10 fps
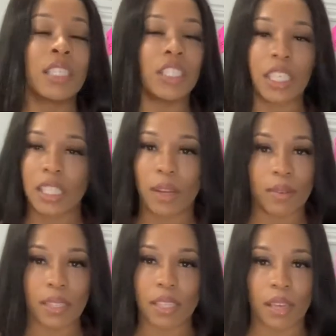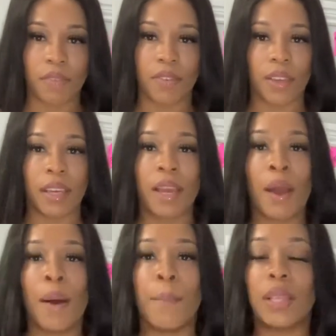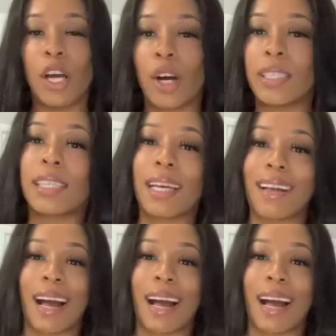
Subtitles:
Just don't stuff it. But the only thing